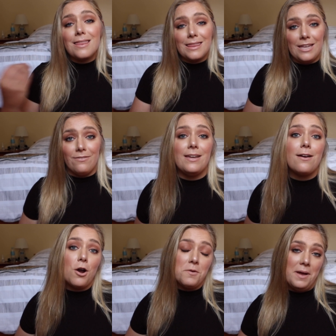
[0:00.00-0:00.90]
living
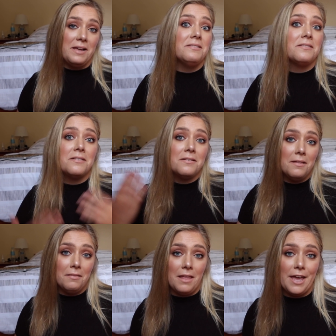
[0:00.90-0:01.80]
our best
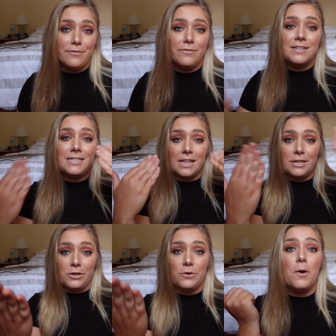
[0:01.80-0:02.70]
life,
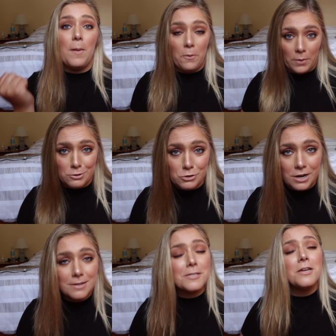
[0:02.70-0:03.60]
telling you about whale
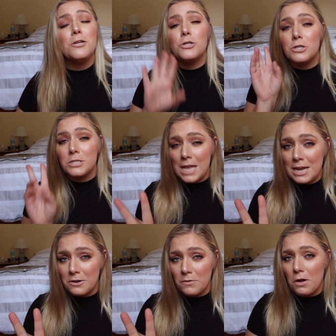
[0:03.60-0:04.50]
sharks.
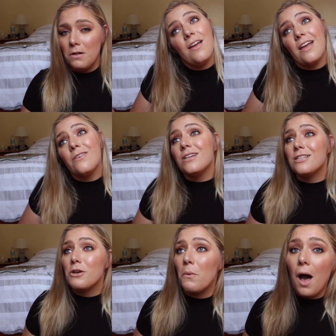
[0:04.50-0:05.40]
Second of all, if
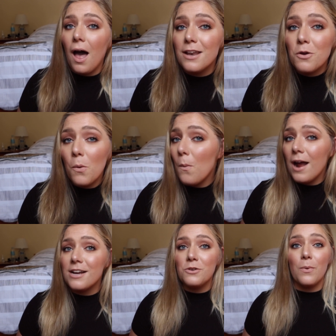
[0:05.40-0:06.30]
it's so hot, why
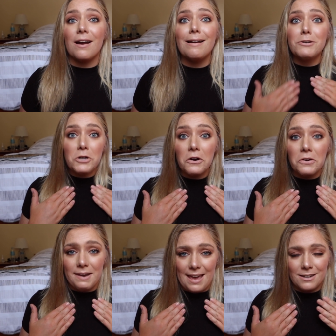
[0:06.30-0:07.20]
are you wearing a
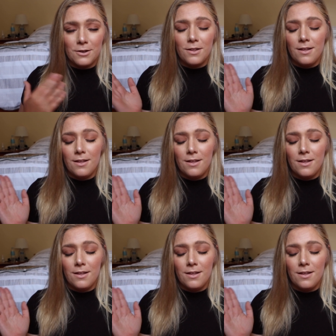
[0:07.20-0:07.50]
turtleneck?